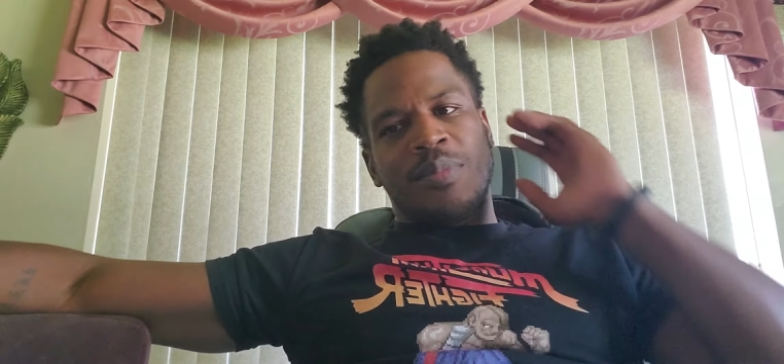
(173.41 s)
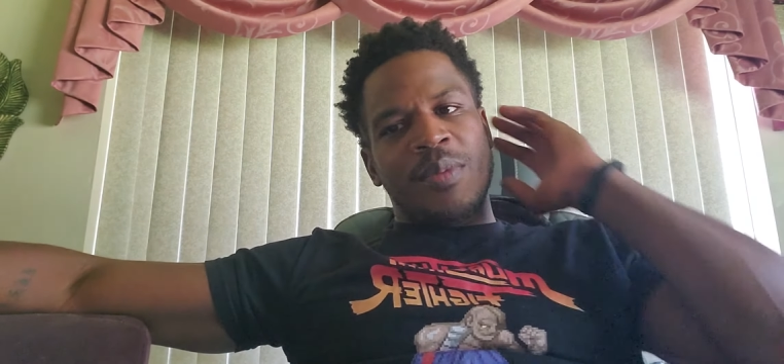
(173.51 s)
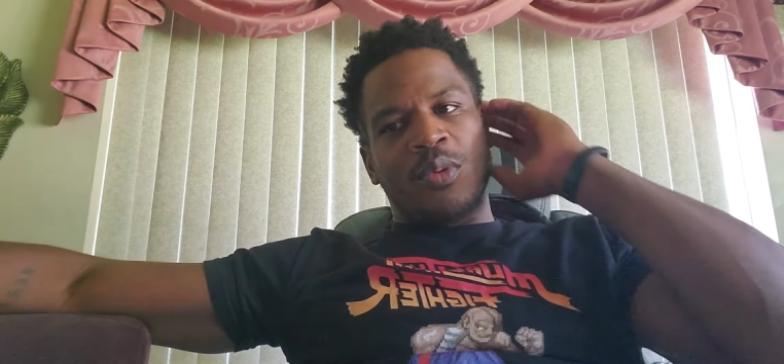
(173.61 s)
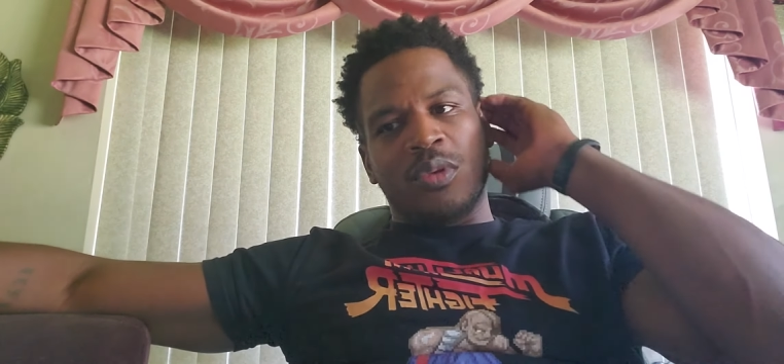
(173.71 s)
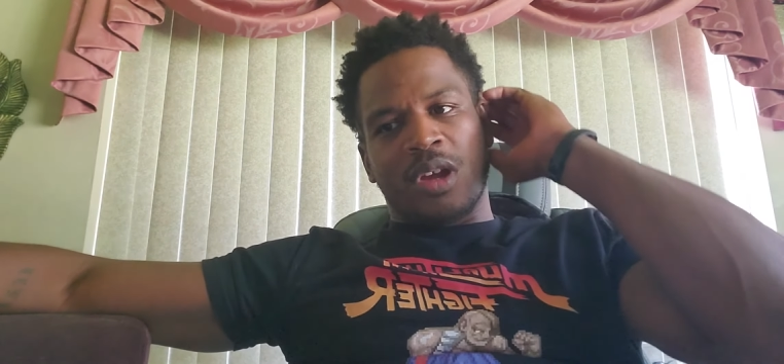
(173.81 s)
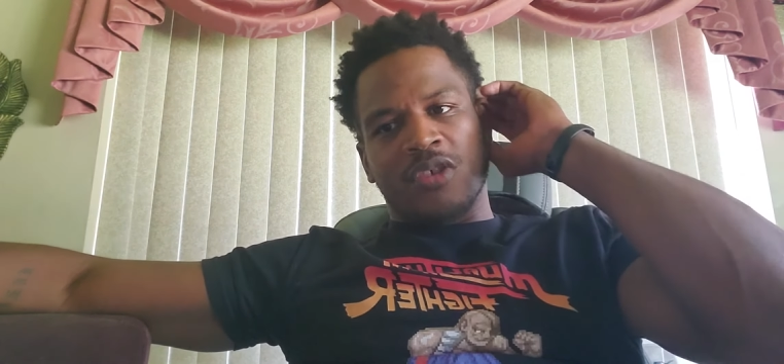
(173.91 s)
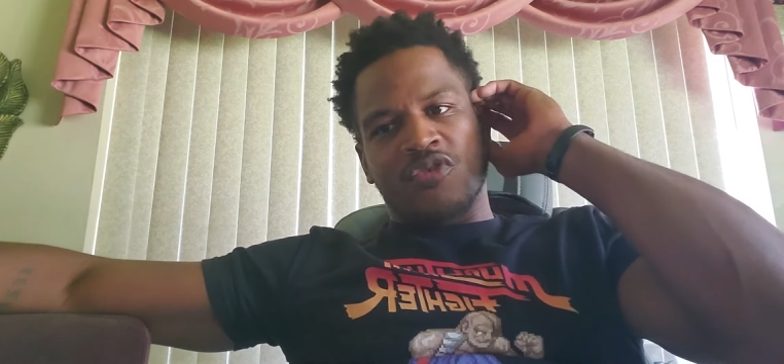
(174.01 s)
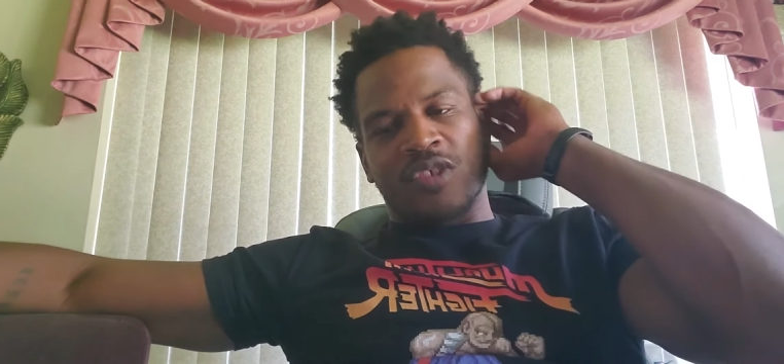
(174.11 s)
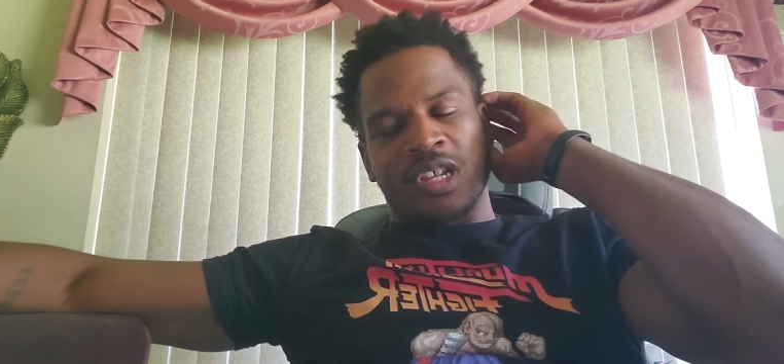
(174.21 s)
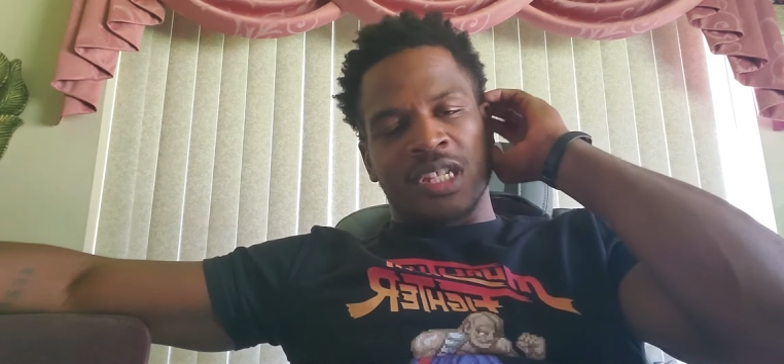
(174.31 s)
People are
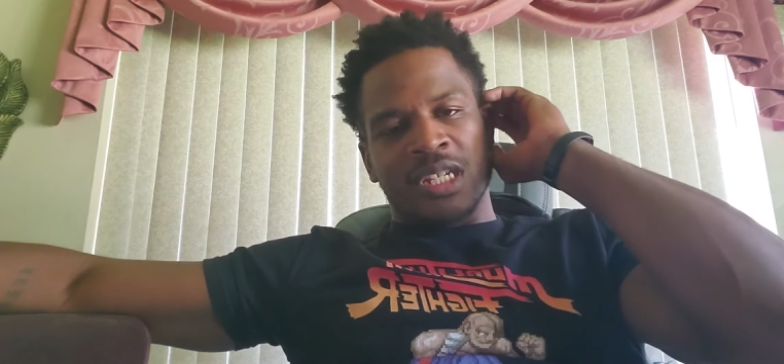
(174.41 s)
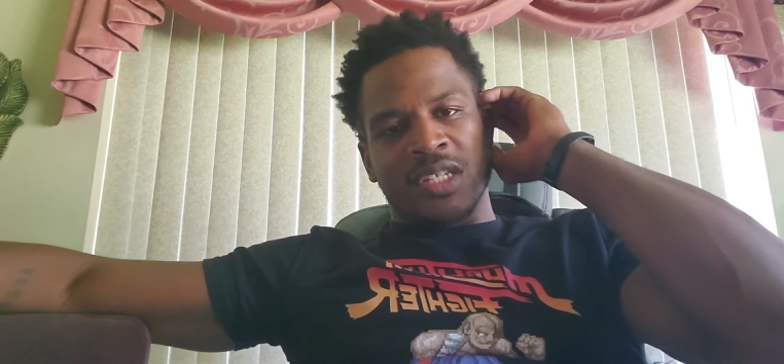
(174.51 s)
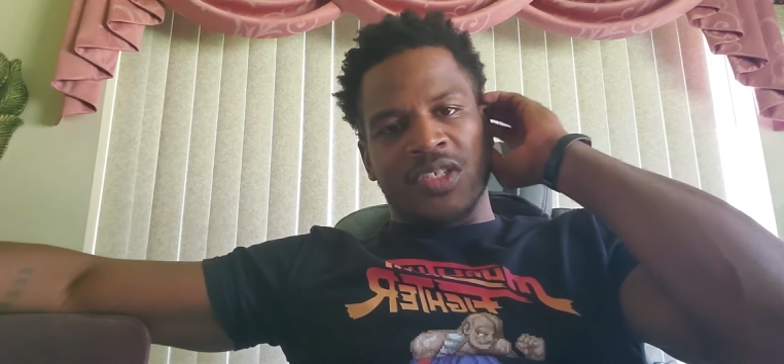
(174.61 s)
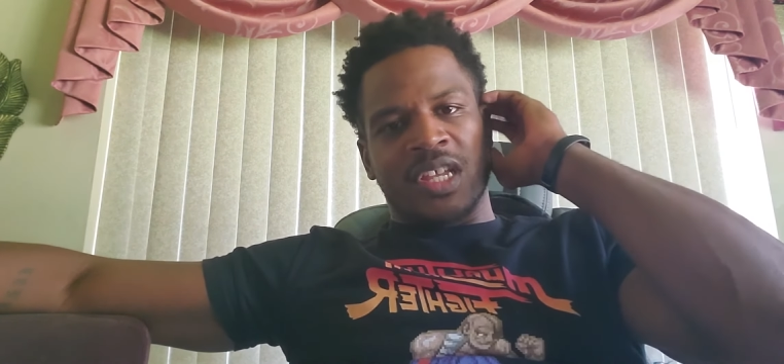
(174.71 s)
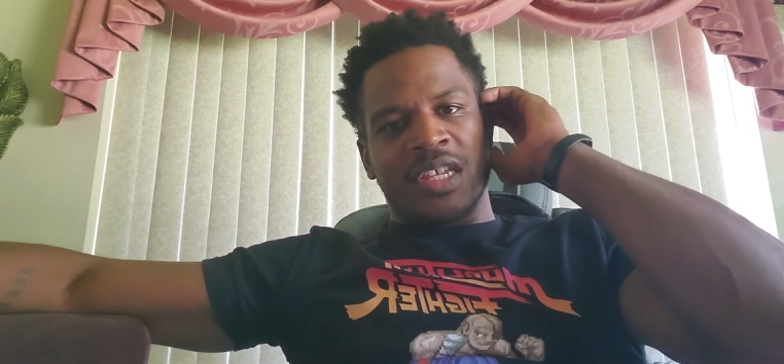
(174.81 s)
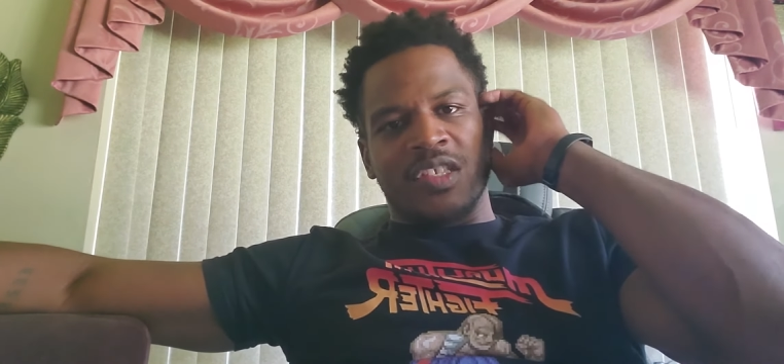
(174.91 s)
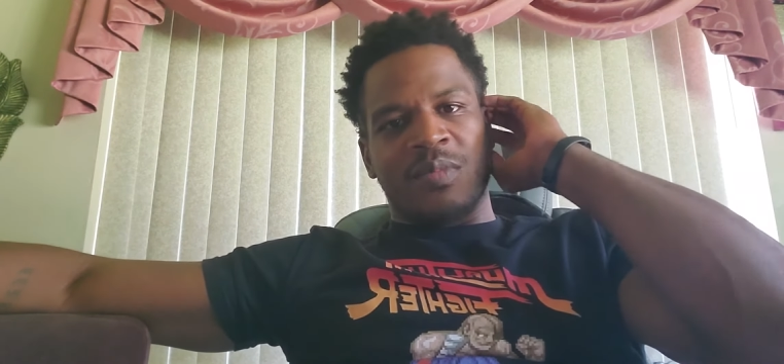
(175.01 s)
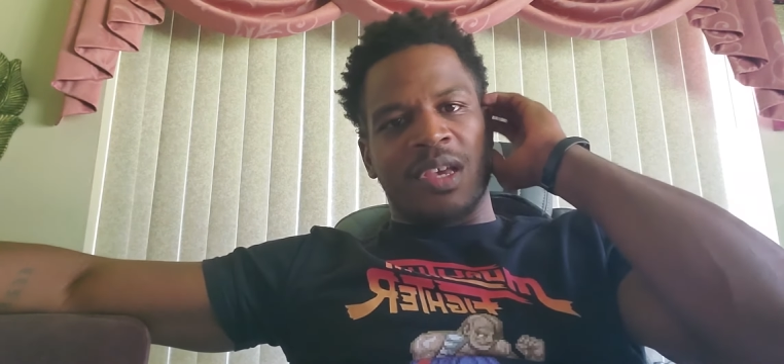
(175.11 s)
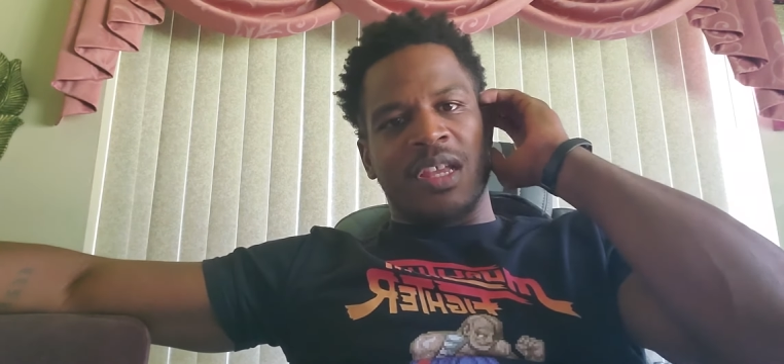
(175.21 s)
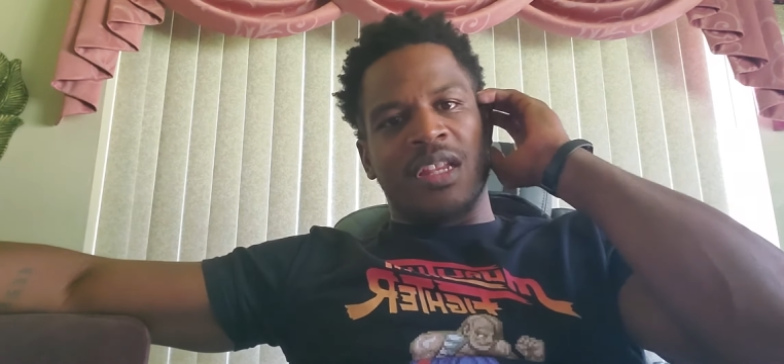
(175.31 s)
struggling these days,
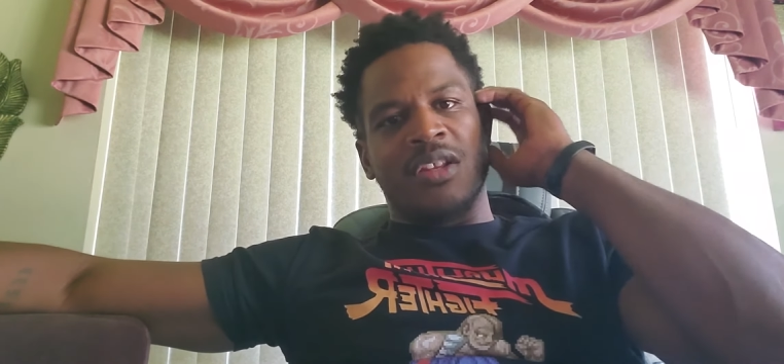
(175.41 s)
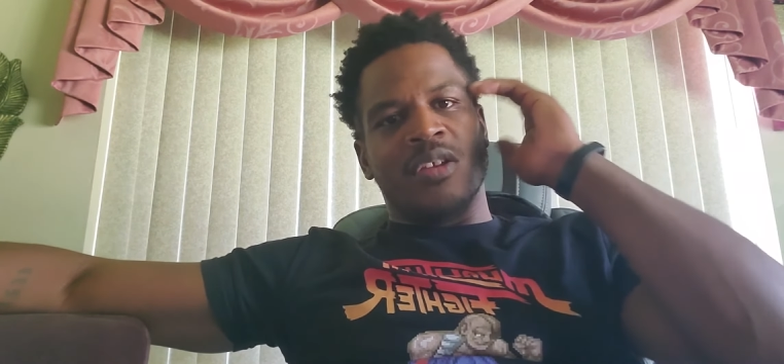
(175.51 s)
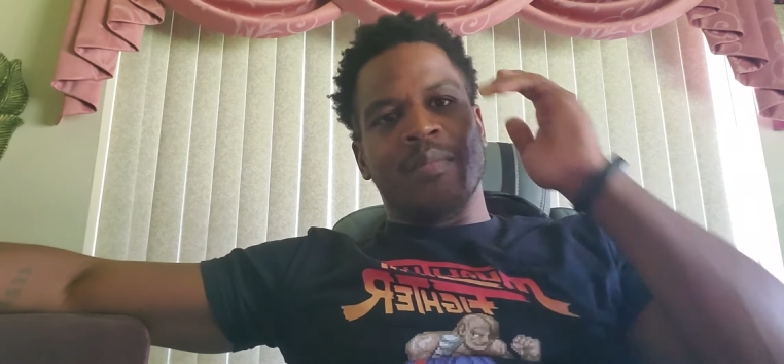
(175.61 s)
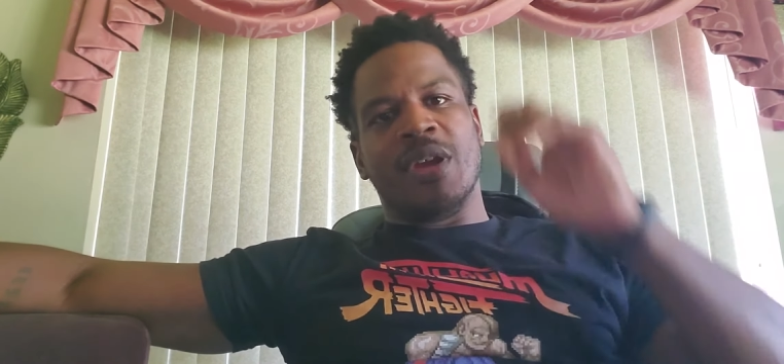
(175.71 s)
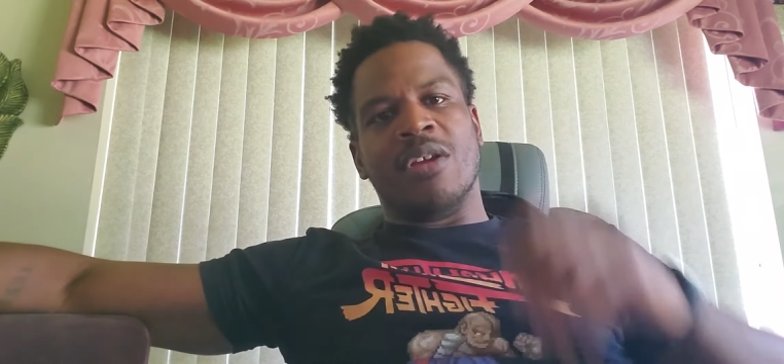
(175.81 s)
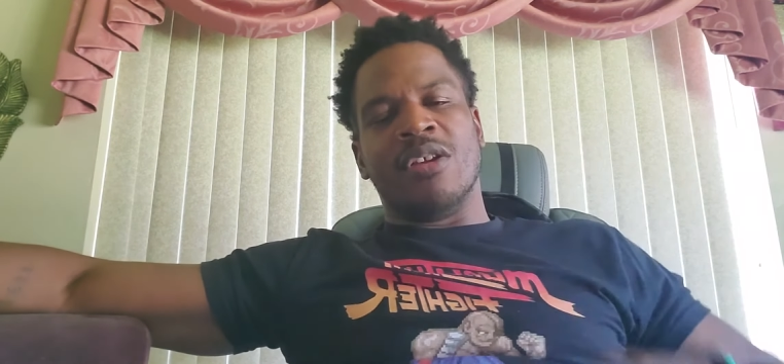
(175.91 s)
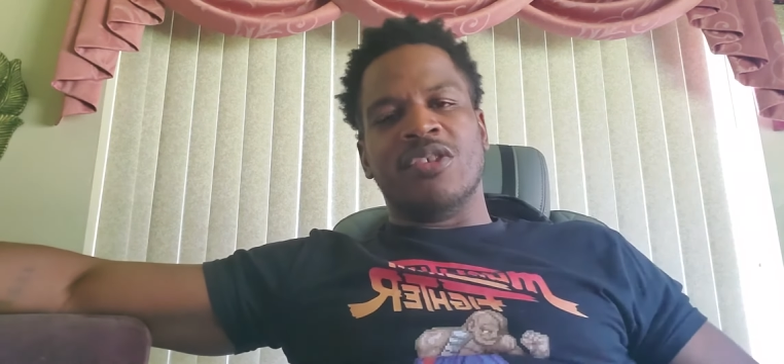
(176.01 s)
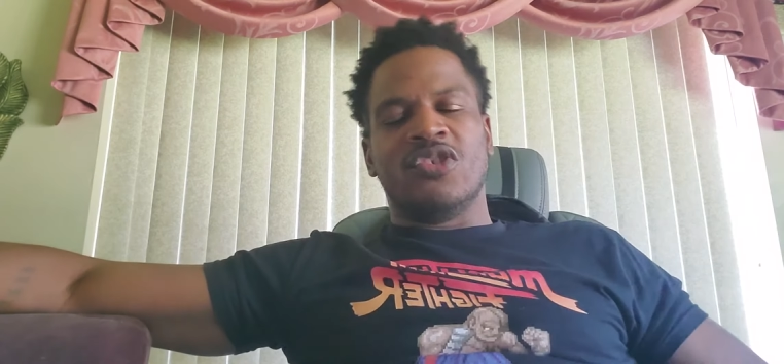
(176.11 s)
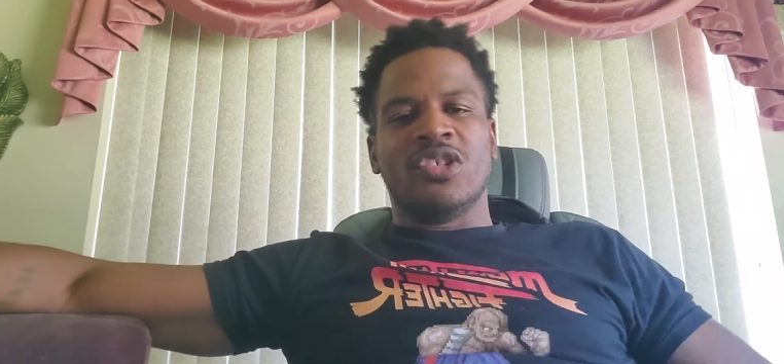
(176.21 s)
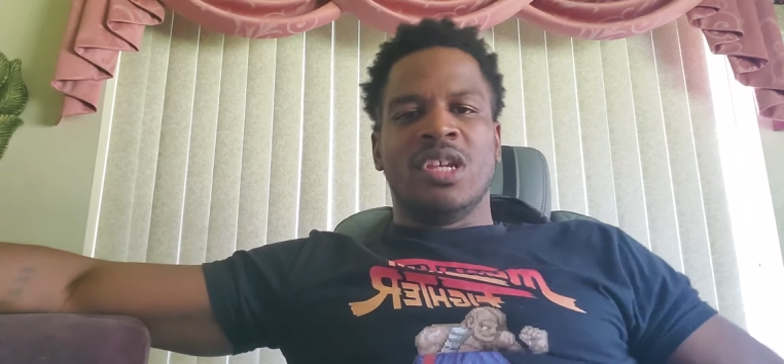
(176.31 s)
man, in their
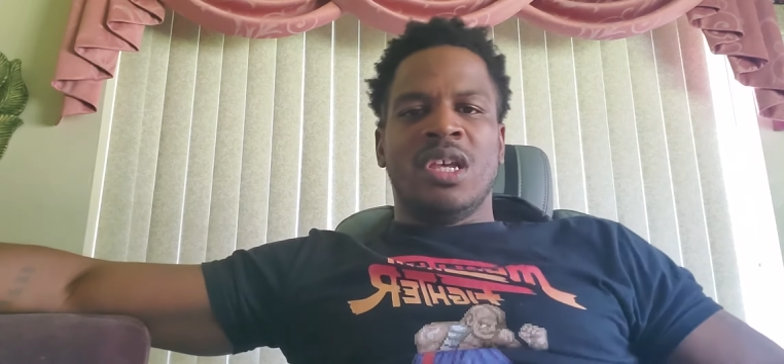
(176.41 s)
marriage.